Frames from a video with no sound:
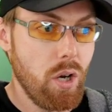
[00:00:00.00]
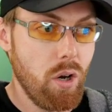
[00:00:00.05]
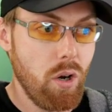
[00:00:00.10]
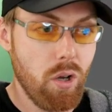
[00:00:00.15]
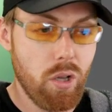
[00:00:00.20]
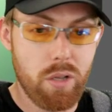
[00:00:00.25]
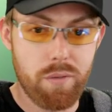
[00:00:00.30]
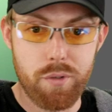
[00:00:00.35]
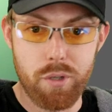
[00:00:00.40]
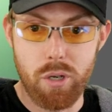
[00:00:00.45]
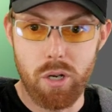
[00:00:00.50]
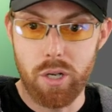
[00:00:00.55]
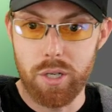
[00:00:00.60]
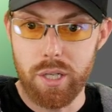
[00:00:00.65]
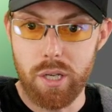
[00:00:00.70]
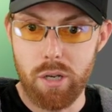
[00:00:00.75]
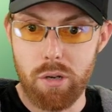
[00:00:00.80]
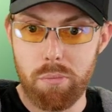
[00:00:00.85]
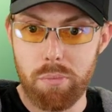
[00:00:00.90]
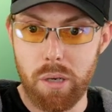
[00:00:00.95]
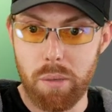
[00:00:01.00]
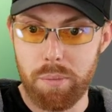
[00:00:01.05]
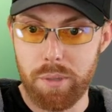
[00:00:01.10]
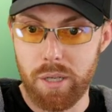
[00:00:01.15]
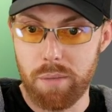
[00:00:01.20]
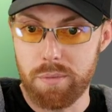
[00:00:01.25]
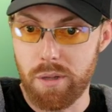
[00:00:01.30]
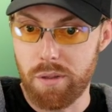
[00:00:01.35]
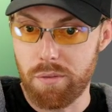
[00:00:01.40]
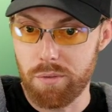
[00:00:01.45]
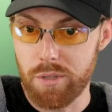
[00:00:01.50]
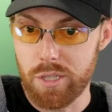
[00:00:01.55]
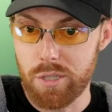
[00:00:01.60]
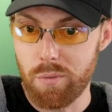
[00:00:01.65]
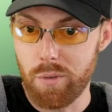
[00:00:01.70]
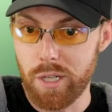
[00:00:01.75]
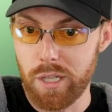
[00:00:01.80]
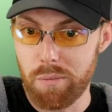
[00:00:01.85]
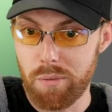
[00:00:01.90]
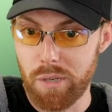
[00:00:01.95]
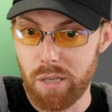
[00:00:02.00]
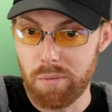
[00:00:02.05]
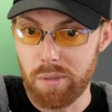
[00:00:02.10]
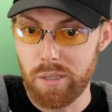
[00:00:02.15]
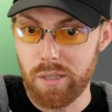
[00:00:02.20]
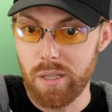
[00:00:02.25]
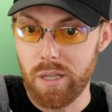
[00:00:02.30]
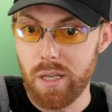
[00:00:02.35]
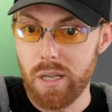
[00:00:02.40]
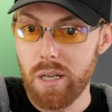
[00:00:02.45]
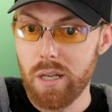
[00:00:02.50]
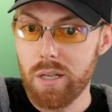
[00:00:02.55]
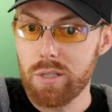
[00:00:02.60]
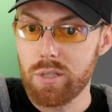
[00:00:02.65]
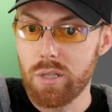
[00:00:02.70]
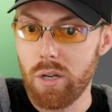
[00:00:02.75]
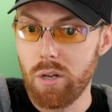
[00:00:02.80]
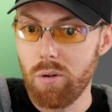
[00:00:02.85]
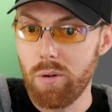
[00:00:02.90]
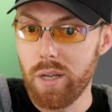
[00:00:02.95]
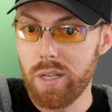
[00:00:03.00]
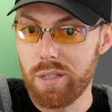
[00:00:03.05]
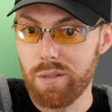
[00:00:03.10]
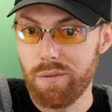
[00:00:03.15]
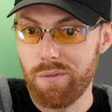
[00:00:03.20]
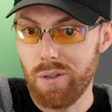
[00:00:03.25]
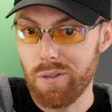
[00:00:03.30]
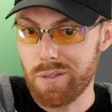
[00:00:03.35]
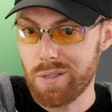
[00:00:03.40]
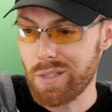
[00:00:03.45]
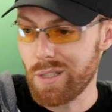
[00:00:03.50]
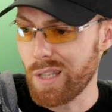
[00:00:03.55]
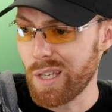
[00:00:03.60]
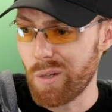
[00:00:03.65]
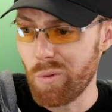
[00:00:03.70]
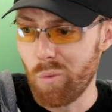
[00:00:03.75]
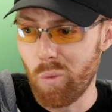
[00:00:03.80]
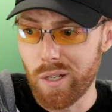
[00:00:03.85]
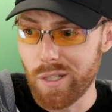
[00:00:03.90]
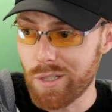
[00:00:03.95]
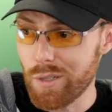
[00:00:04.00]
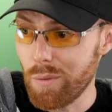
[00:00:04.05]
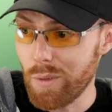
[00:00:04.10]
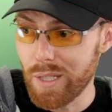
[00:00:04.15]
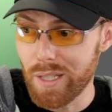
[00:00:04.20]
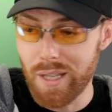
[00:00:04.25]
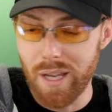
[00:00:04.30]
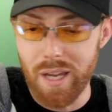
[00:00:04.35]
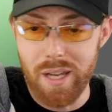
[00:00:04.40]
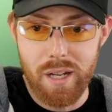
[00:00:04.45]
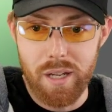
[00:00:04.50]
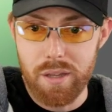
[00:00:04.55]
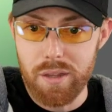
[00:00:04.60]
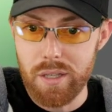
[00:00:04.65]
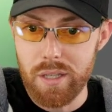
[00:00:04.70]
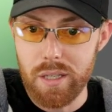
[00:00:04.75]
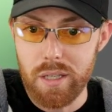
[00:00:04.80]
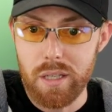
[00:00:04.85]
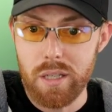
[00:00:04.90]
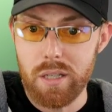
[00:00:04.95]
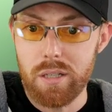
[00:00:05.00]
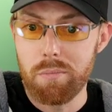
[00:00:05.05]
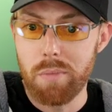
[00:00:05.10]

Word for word: All of your audio, bump it up to 320, baby. So it defaults to like 128, I think.